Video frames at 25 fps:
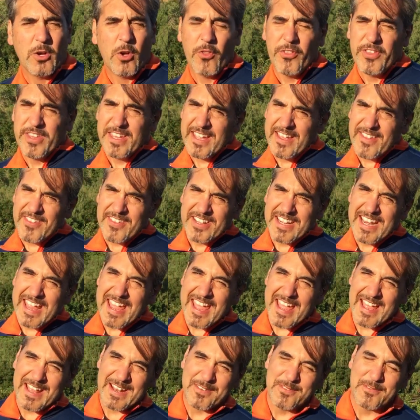On the other
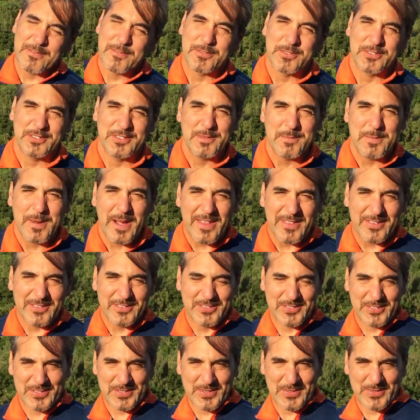hand, for some
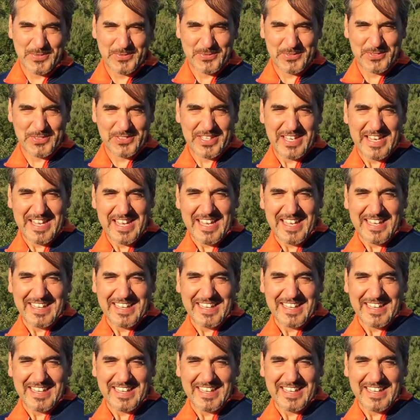other drones,